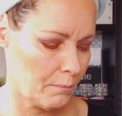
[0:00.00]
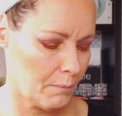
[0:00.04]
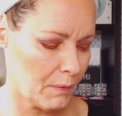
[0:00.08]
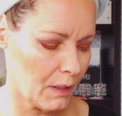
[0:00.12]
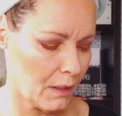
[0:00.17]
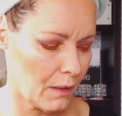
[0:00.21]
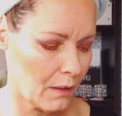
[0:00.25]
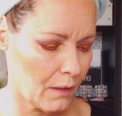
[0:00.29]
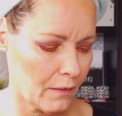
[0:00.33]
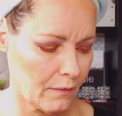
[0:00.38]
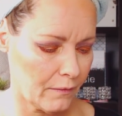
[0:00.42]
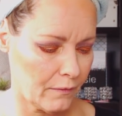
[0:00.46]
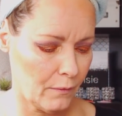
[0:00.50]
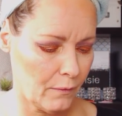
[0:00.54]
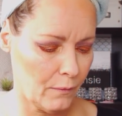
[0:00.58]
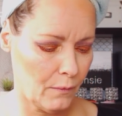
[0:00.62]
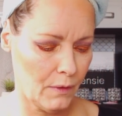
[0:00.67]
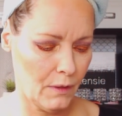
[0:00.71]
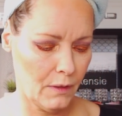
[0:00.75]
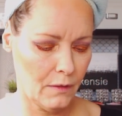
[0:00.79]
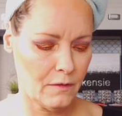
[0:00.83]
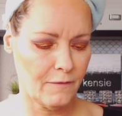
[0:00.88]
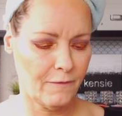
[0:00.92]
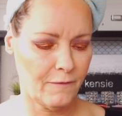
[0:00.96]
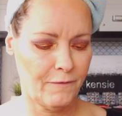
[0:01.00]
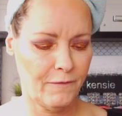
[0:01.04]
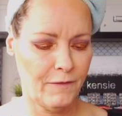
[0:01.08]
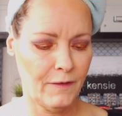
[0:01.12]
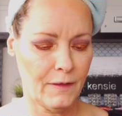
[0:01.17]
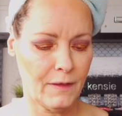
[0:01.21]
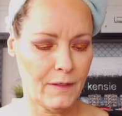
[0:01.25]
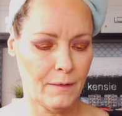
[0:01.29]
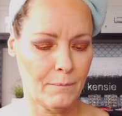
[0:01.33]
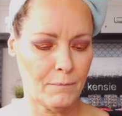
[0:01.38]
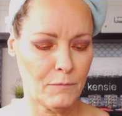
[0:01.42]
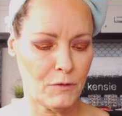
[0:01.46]
because you need to
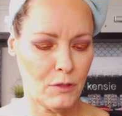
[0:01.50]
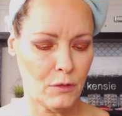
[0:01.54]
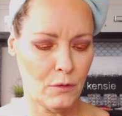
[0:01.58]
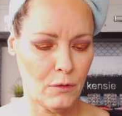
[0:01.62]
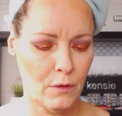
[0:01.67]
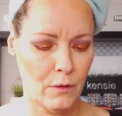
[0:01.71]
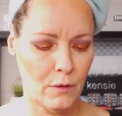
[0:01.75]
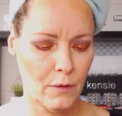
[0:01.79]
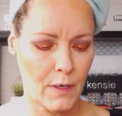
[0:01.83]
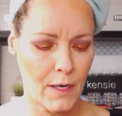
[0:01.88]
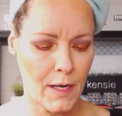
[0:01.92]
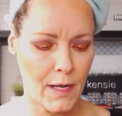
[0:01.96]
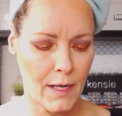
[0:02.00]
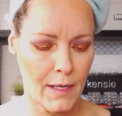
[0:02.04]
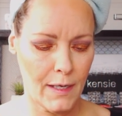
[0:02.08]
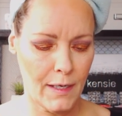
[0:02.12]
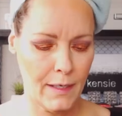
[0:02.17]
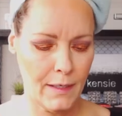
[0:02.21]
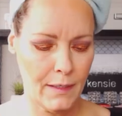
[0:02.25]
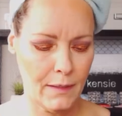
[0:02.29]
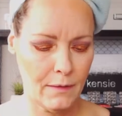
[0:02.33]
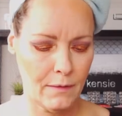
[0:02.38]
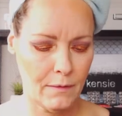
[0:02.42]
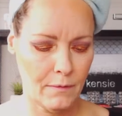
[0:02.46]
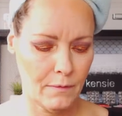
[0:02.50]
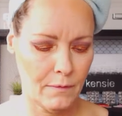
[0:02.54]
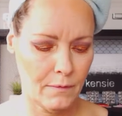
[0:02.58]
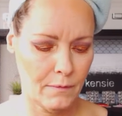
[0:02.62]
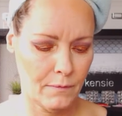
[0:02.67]
fit them to your eye.